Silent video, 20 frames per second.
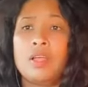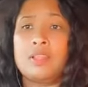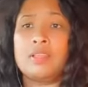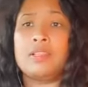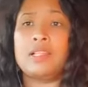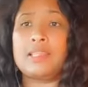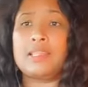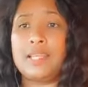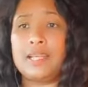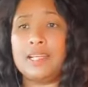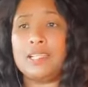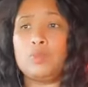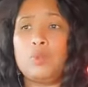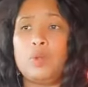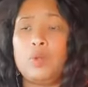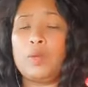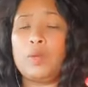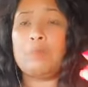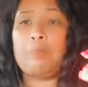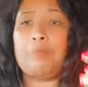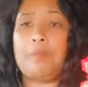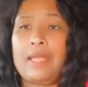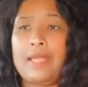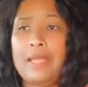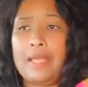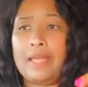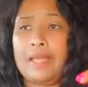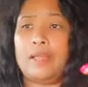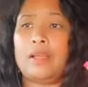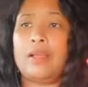The things we would
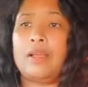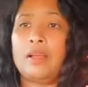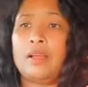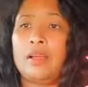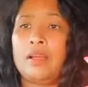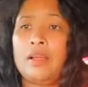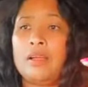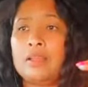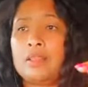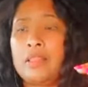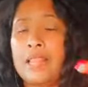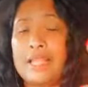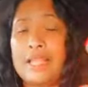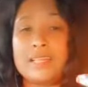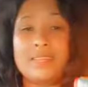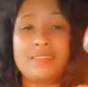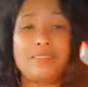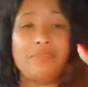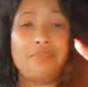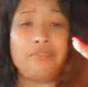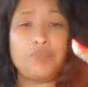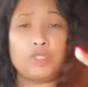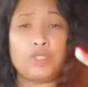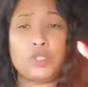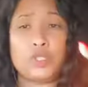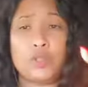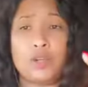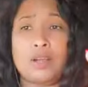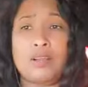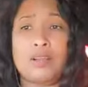pay, like there's a food
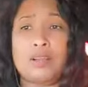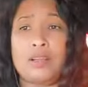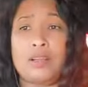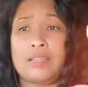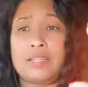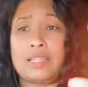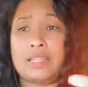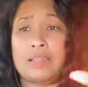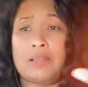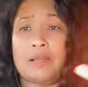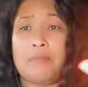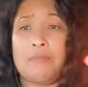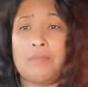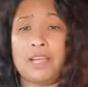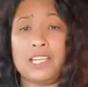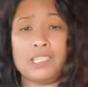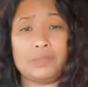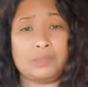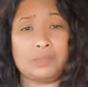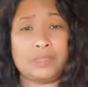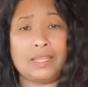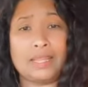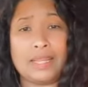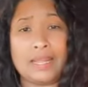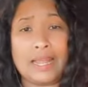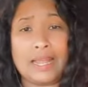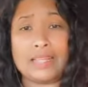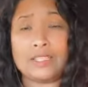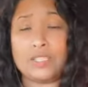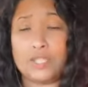truck that my husband and I
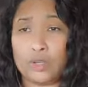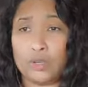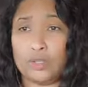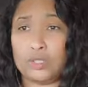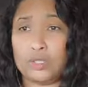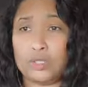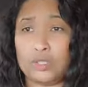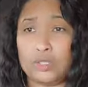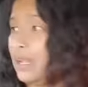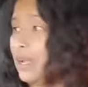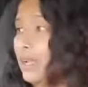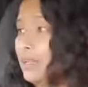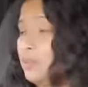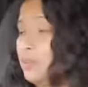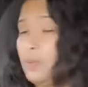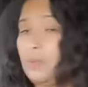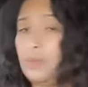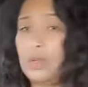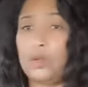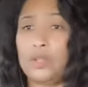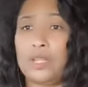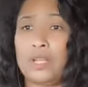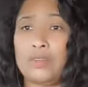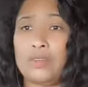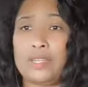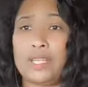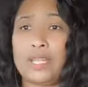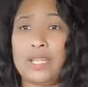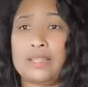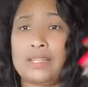like to go to a lot when we go
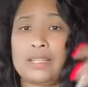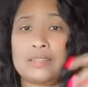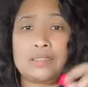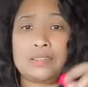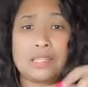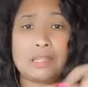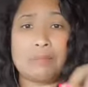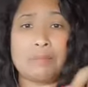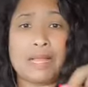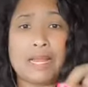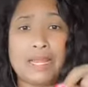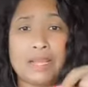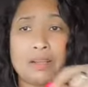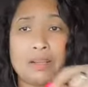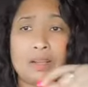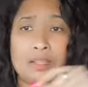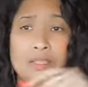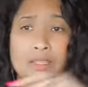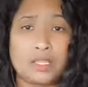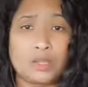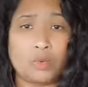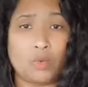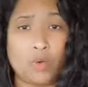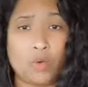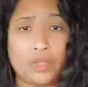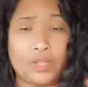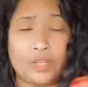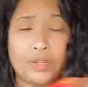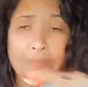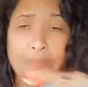down there. That's on the Malecon, on the
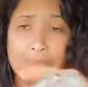water.